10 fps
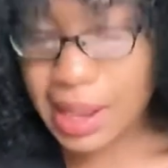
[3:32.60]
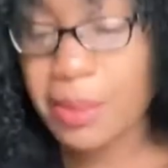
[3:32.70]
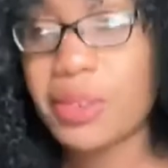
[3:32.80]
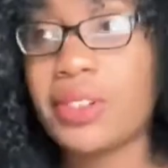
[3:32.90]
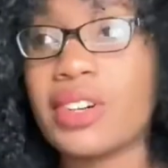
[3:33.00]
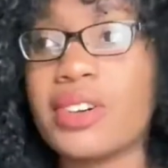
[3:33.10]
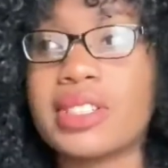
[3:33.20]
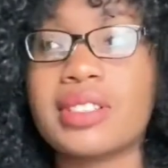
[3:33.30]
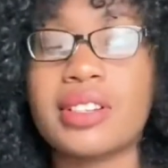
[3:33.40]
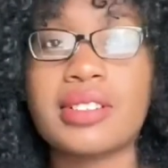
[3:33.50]
moving on
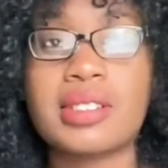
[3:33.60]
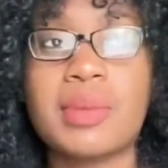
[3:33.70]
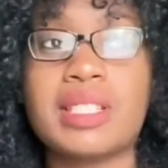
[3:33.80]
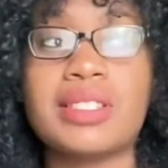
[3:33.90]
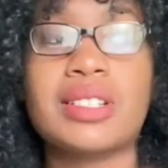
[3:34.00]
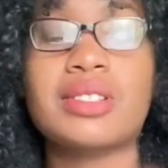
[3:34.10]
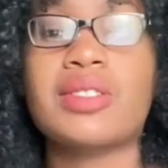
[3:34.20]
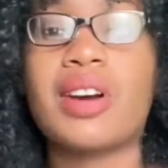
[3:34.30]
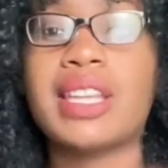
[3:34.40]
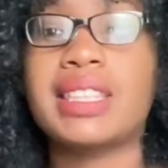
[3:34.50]
to third semester,
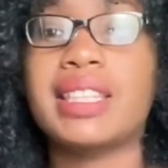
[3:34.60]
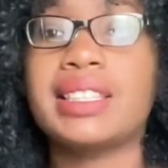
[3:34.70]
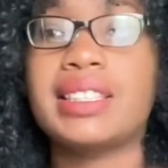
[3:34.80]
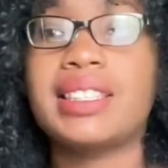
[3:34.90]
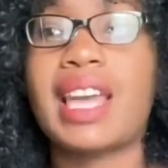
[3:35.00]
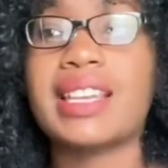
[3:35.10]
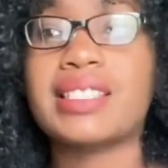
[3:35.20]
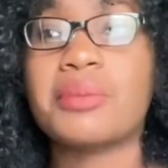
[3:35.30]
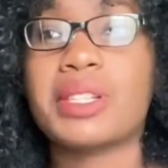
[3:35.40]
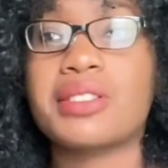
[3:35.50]
so I think
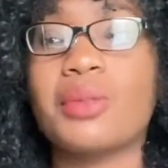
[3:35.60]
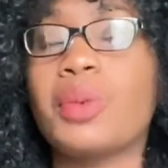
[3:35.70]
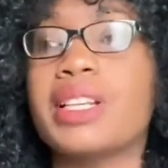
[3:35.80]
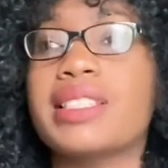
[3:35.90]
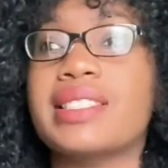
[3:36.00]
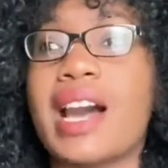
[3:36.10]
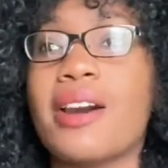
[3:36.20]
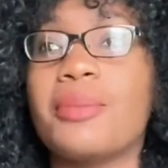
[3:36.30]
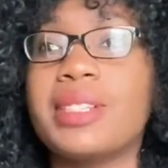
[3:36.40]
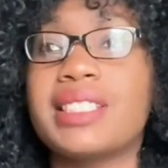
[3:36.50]
that semester was
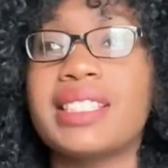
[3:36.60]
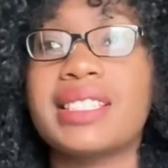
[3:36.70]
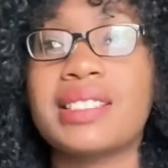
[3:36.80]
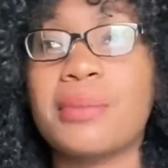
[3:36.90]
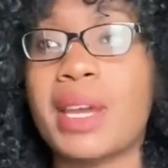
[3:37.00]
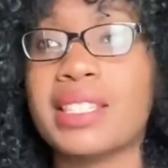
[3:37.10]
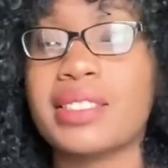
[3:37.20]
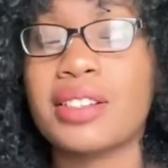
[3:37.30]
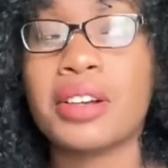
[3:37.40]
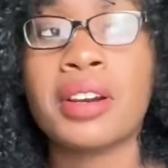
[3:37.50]
our busiest
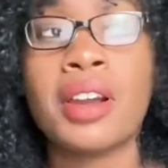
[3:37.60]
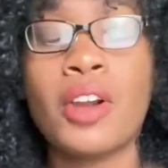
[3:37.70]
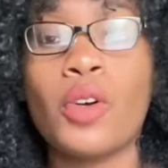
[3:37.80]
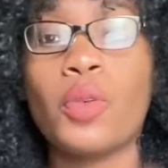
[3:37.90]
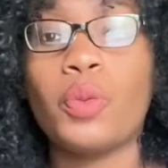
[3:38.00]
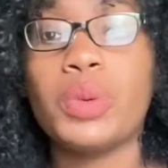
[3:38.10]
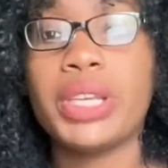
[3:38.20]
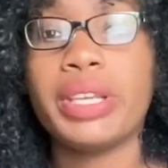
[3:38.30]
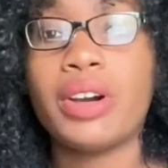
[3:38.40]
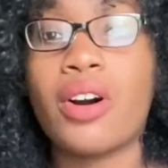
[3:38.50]
semester.
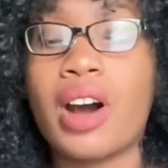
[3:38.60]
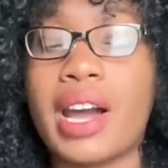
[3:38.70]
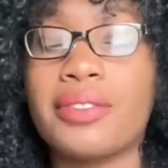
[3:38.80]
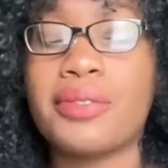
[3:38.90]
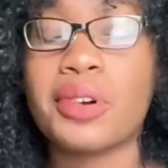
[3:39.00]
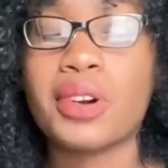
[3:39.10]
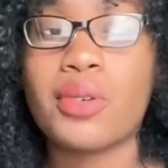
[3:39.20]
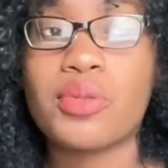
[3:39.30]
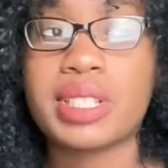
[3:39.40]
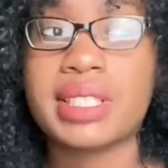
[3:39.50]
We all had 4
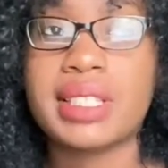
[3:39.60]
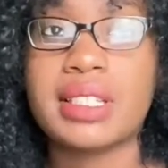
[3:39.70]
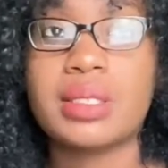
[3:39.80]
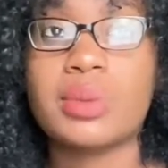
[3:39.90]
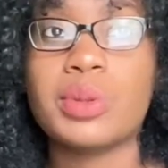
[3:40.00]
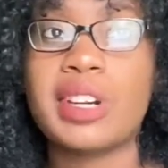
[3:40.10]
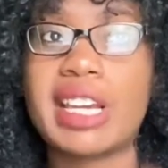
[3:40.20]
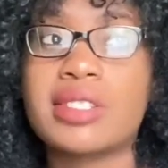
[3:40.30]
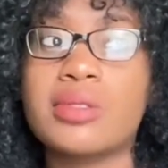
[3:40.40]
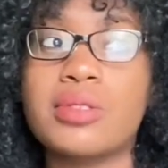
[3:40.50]
courses. We were
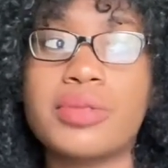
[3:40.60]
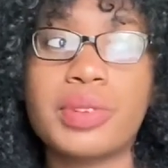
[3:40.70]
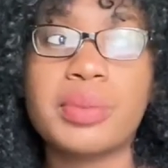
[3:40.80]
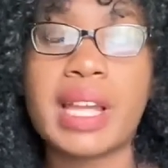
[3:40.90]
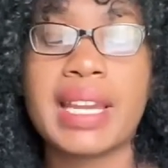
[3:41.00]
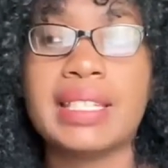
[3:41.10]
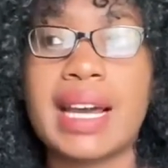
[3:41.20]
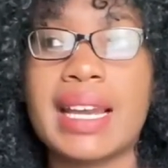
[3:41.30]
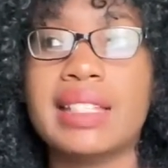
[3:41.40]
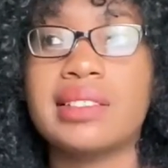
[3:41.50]
at school from like
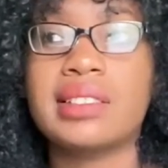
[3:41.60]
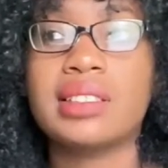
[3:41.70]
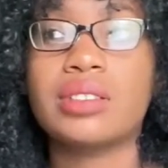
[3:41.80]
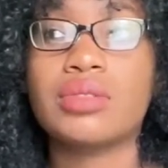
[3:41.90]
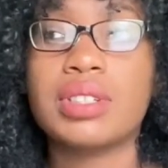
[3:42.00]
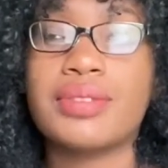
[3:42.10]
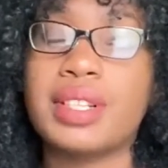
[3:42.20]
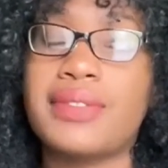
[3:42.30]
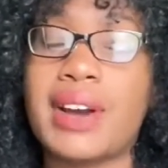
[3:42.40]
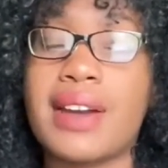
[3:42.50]
9 to
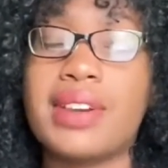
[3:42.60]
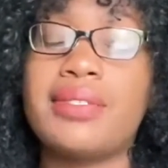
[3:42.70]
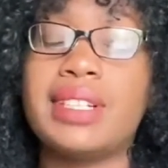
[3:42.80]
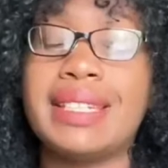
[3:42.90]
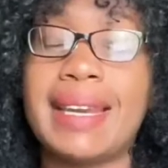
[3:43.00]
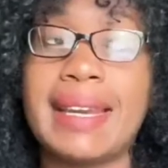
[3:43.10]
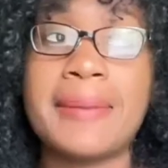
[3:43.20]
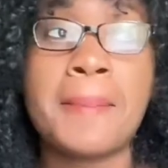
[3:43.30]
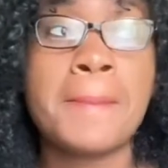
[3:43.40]
3:45 every day.